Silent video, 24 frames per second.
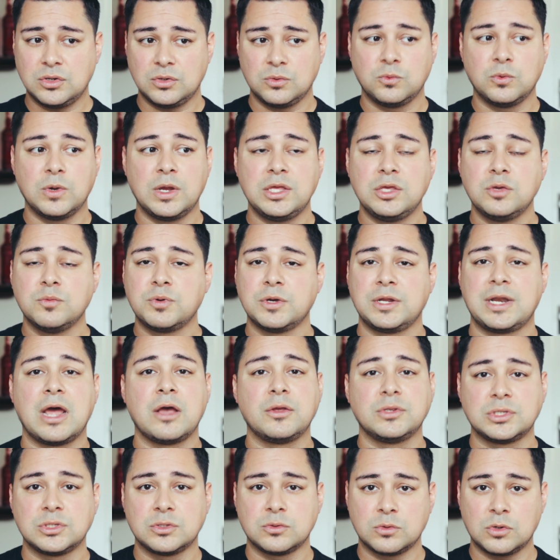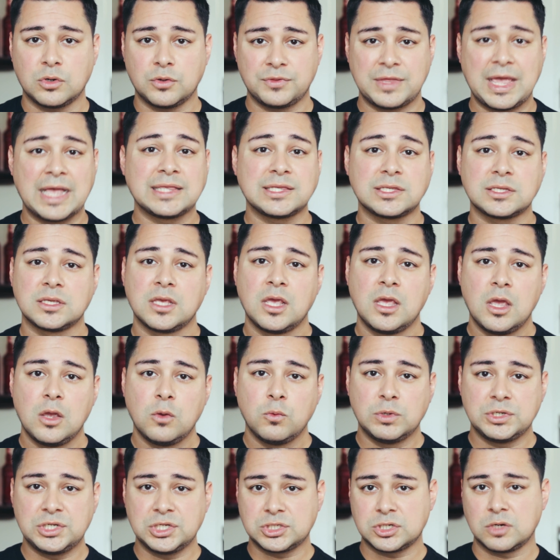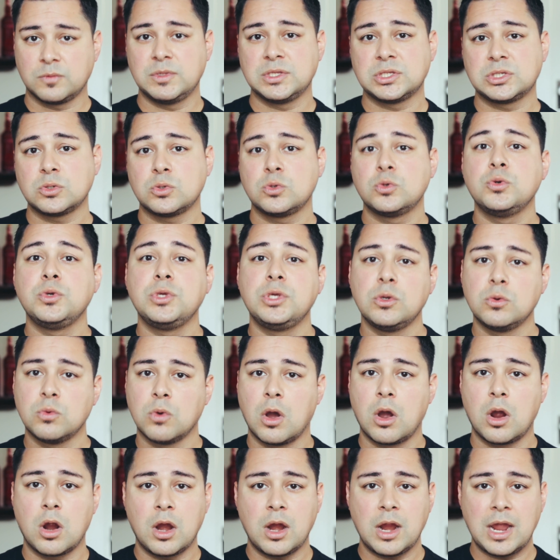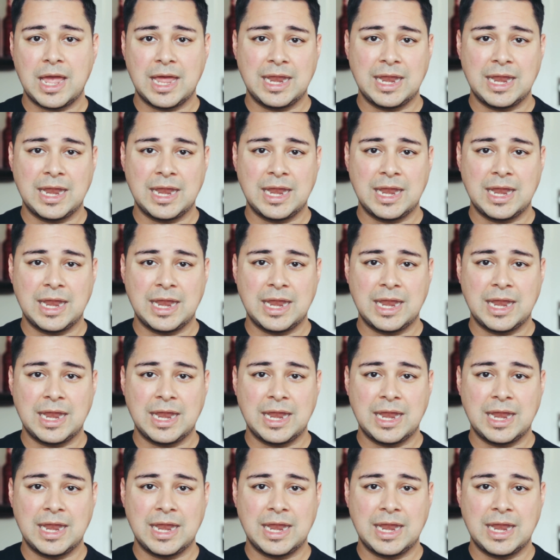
what you put out into the world, that's what determines who you are